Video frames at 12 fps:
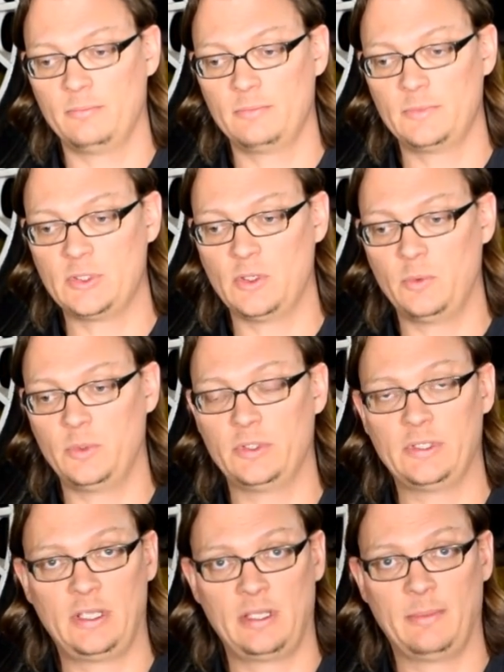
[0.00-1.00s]
So when you're
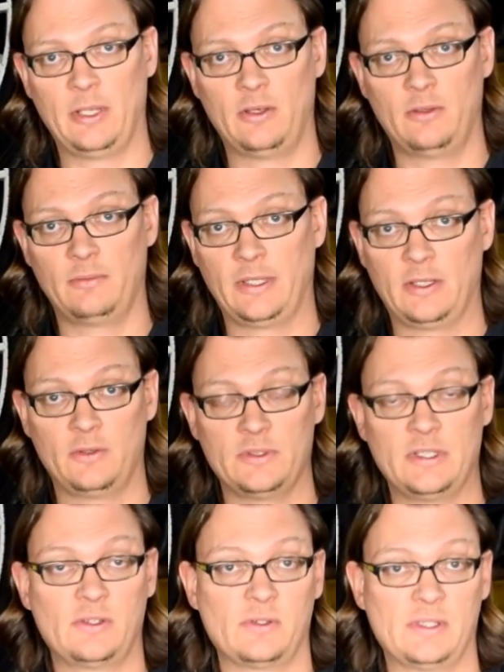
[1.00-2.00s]
talking about like an 06,